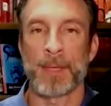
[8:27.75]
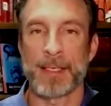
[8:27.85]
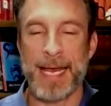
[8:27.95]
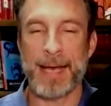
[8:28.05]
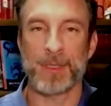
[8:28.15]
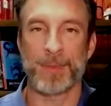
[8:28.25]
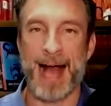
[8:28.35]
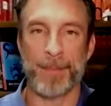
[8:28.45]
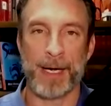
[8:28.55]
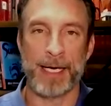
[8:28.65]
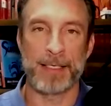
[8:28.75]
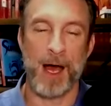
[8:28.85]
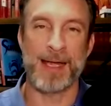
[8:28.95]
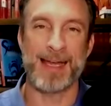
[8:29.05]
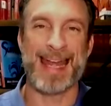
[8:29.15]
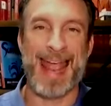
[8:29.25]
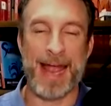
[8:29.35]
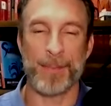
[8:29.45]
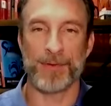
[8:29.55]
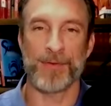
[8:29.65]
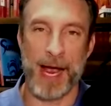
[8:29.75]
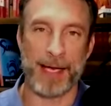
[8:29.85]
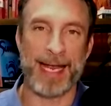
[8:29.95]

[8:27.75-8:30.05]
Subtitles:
take what the BlackBerry had done and amplify it.